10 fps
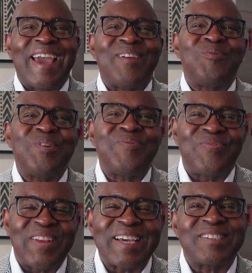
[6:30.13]
and
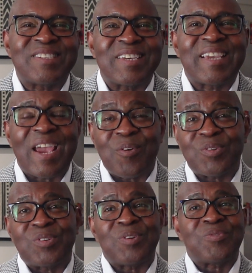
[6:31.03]
reflects the
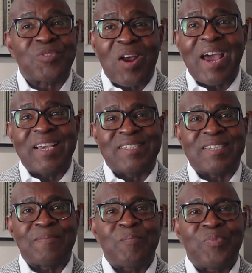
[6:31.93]
character of Christ.